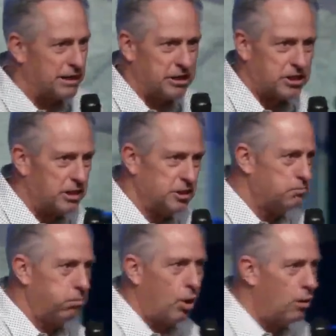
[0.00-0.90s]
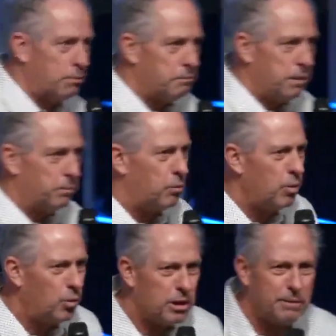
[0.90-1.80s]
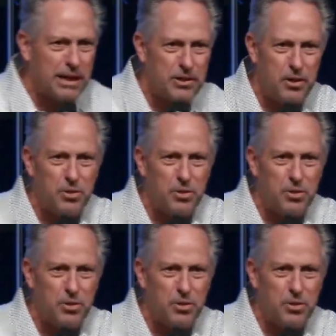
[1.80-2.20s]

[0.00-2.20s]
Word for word: just going to just blow up on people? well, what am I going to do